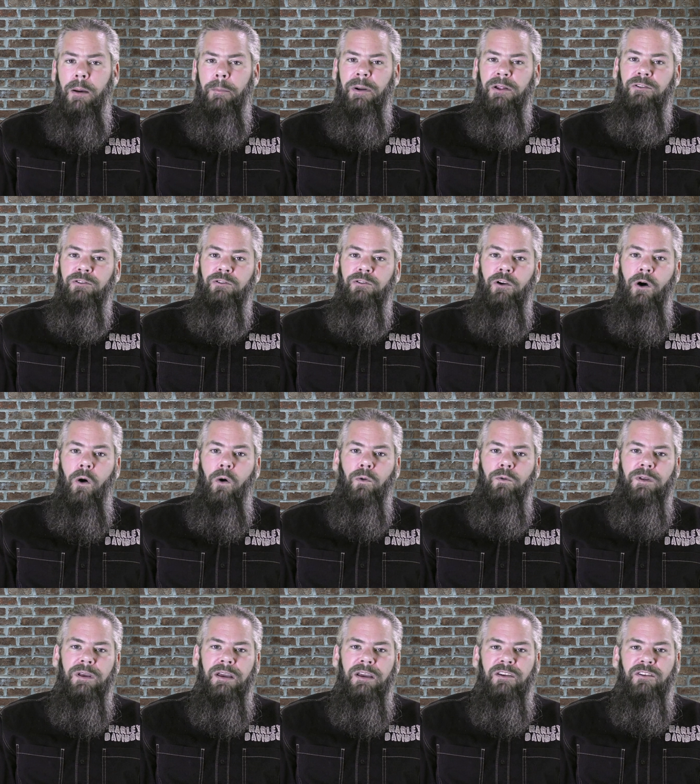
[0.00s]
but
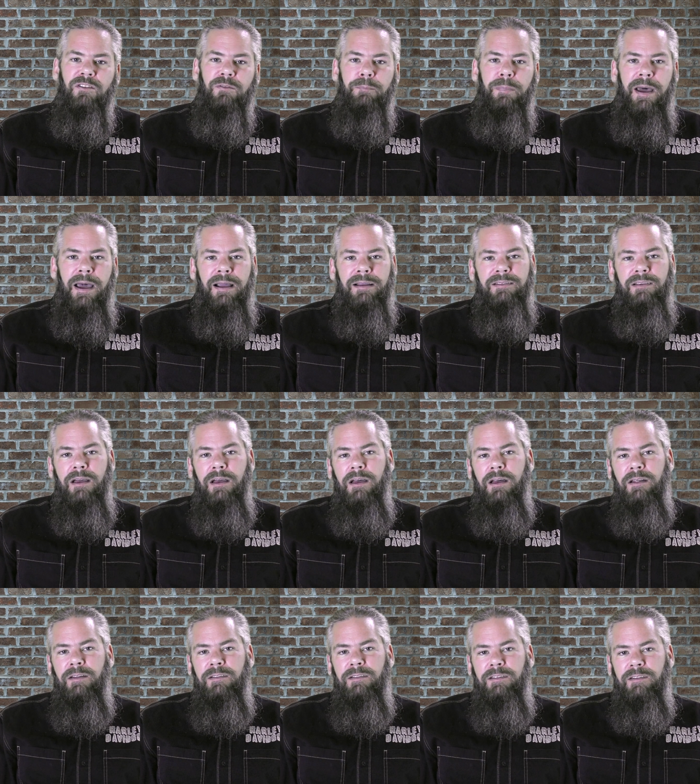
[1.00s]
don't expect
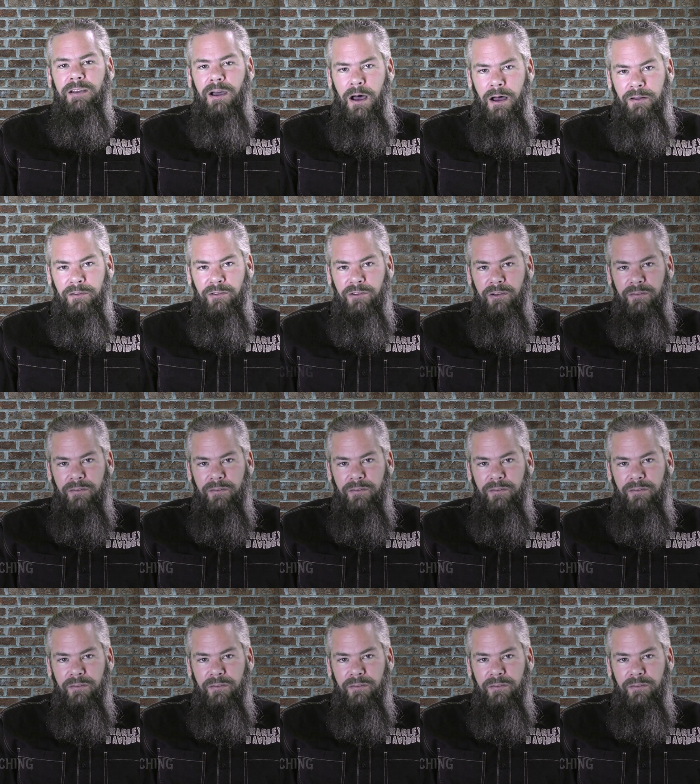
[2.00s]
tons